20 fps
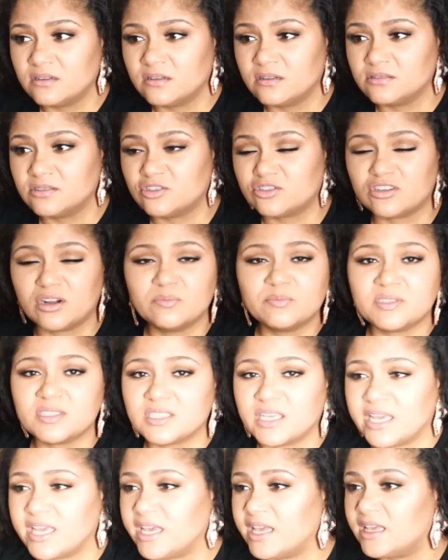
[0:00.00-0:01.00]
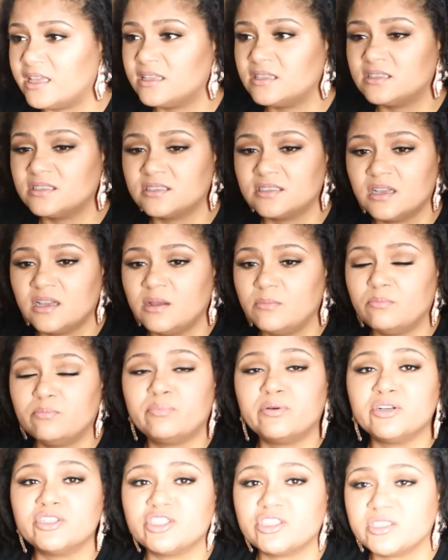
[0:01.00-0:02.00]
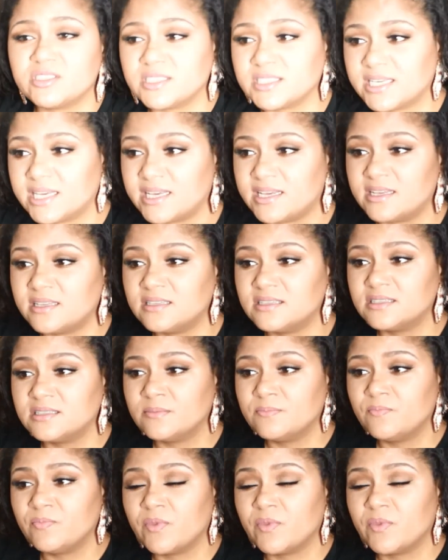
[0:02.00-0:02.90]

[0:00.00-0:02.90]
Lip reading: Trump's kids, Bush's kids.